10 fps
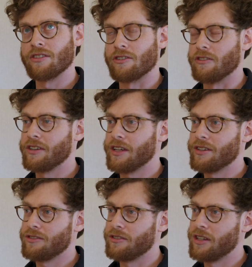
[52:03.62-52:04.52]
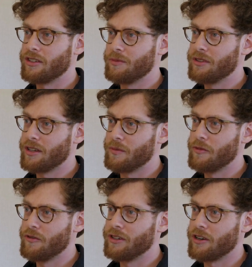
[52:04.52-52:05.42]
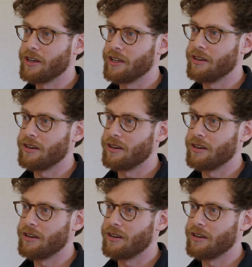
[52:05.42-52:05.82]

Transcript: the Turing test turned out to be like a moving target.